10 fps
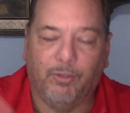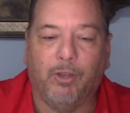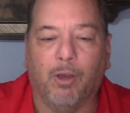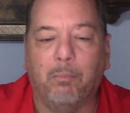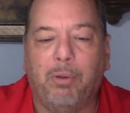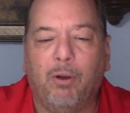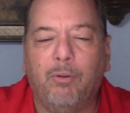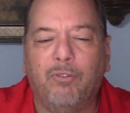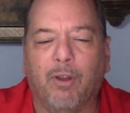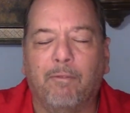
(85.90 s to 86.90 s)

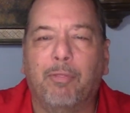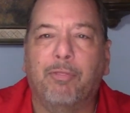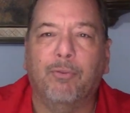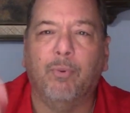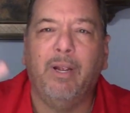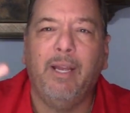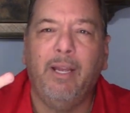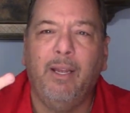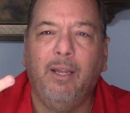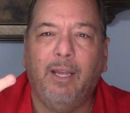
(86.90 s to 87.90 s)
composed of
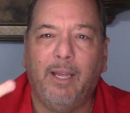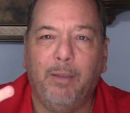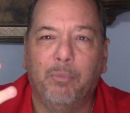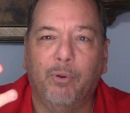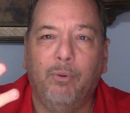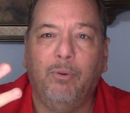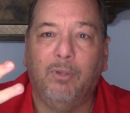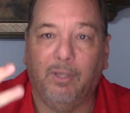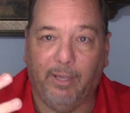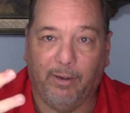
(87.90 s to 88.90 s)
3 Hebrew
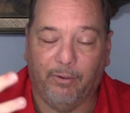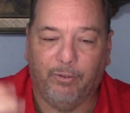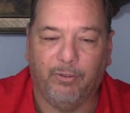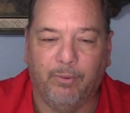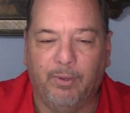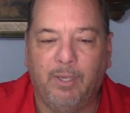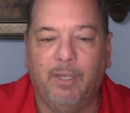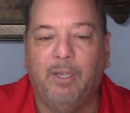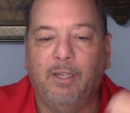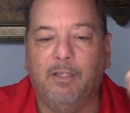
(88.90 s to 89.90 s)
letters:
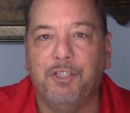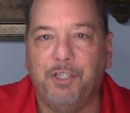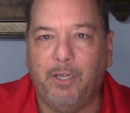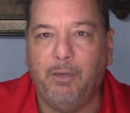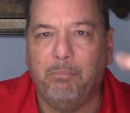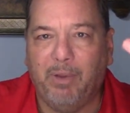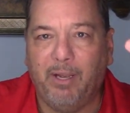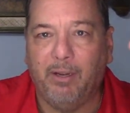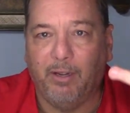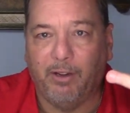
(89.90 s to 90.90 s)
Shin,
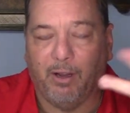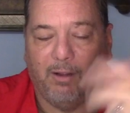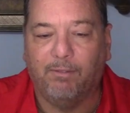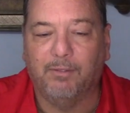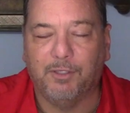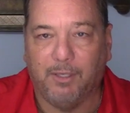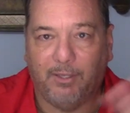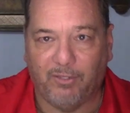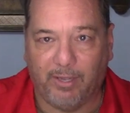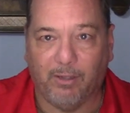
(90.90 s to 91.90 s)
Bet, and Tav. So
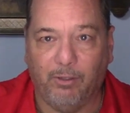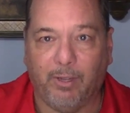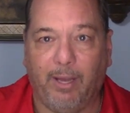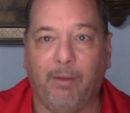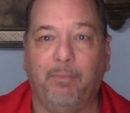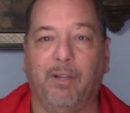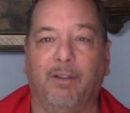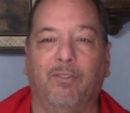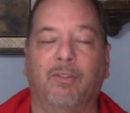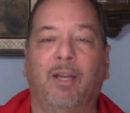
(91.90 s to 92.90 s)
let's take a look at them
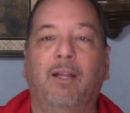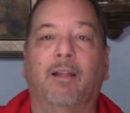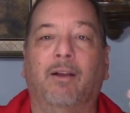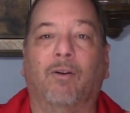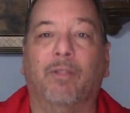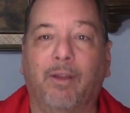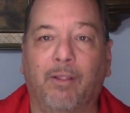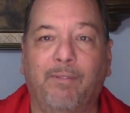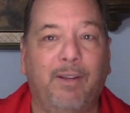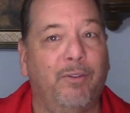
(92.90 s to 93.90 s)
because, like all the
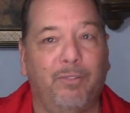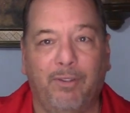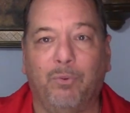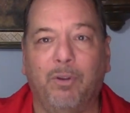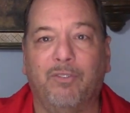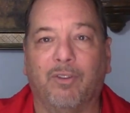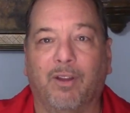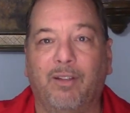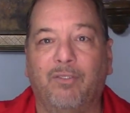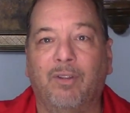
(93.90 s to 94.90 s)
other videos in these word
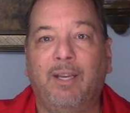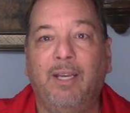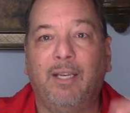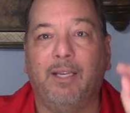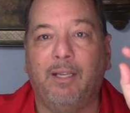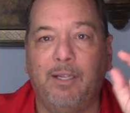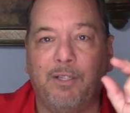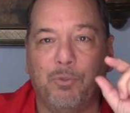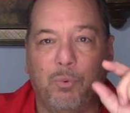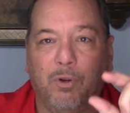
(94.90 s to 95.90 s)
studies,
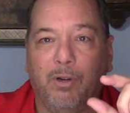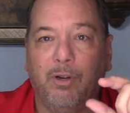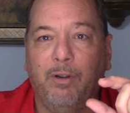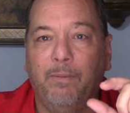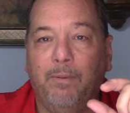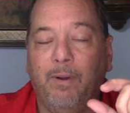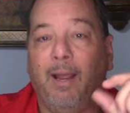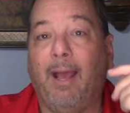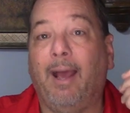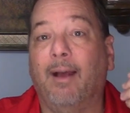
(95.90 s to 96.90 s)
each word
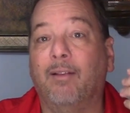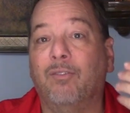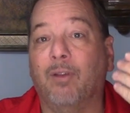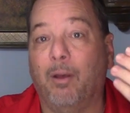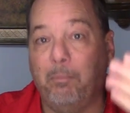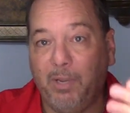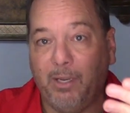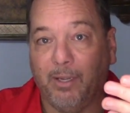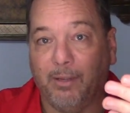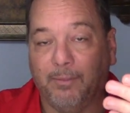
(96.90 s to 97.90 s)
has a
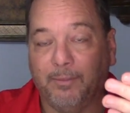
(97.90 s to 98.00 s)
meaning.